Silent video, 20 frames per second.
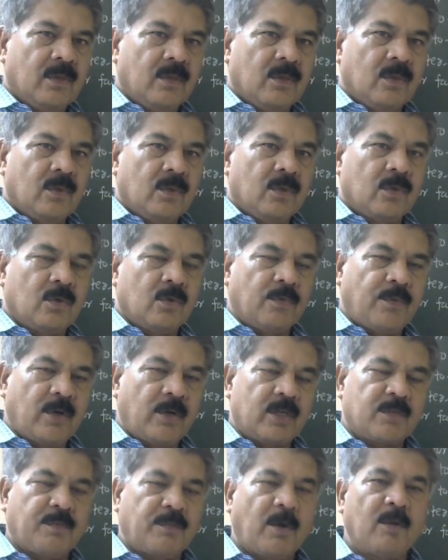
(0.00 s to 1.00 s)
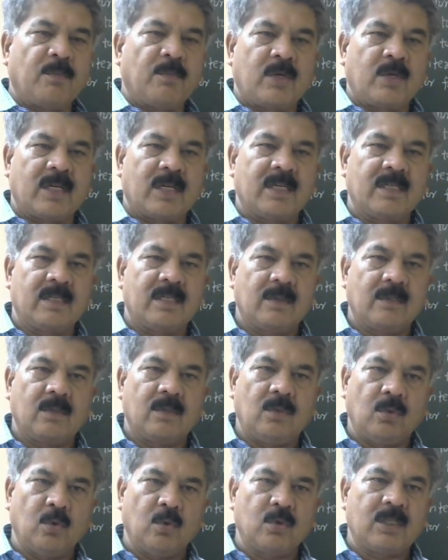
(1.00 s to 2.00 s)
So for small motors,
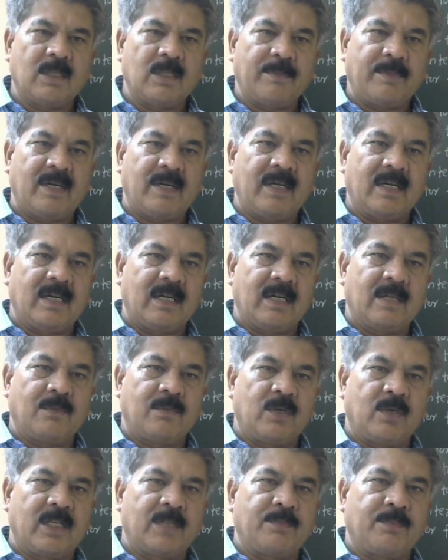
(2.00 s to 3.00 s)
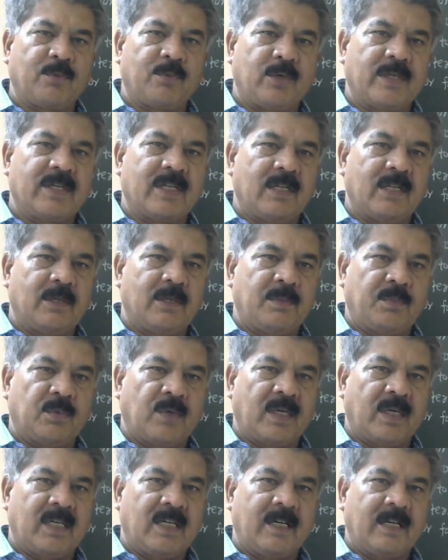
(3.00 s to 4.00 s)
no separate under voltage protection is
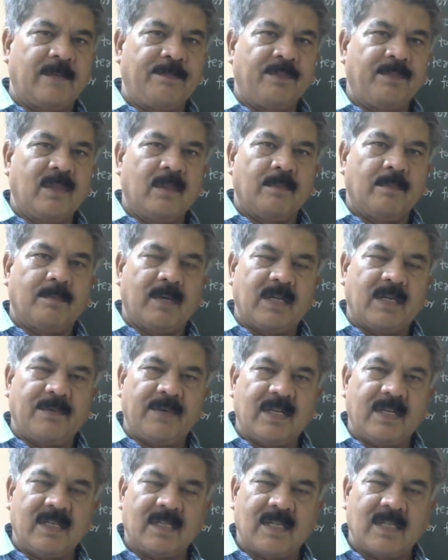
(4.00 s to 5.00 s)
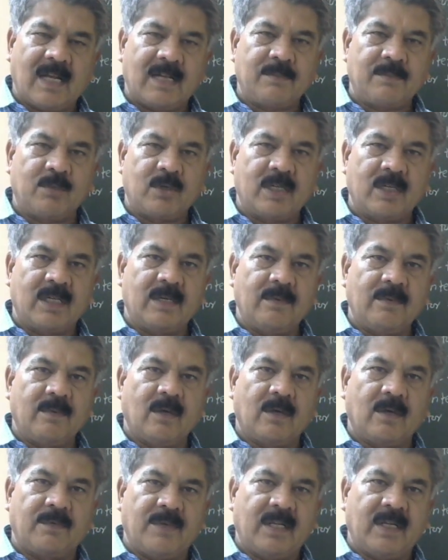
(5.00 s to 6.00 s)
provided. But if it is large motor
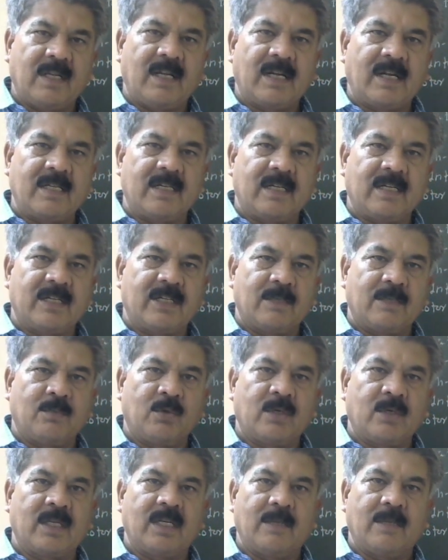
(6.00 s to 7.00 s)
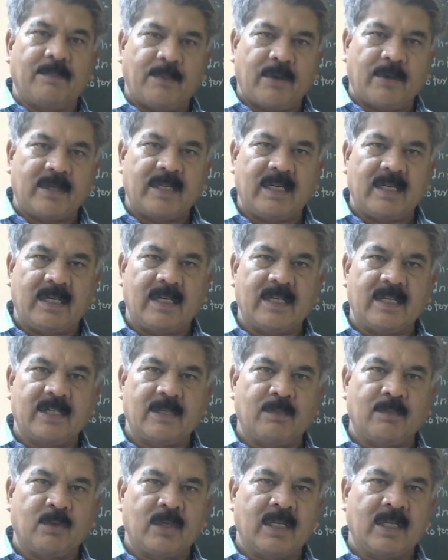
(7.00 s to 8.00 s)
or very large induction motor, important induction
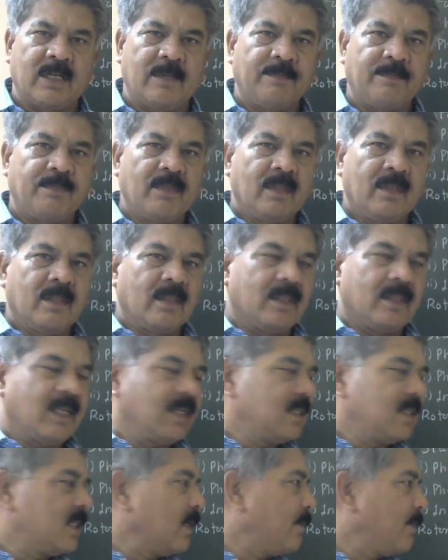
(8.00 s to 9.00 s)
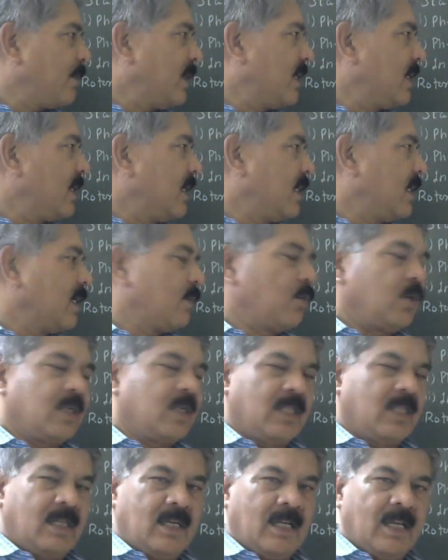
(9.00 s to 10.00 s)
motor, then separate under
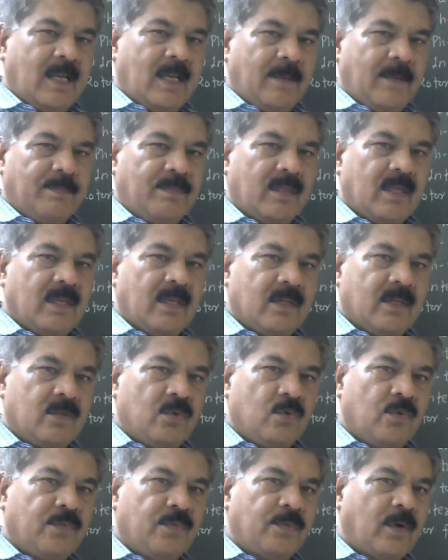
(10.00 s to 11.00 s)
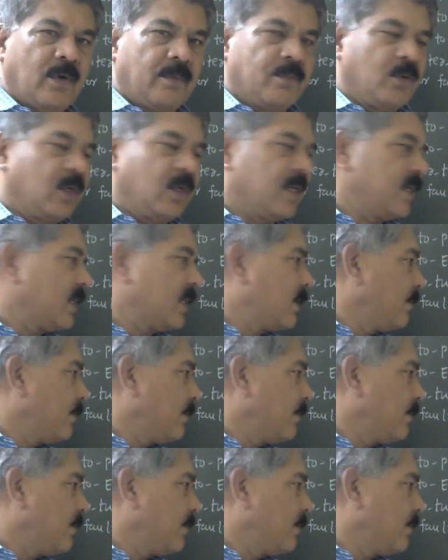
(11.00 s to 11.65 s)
voltage relay is used for protection.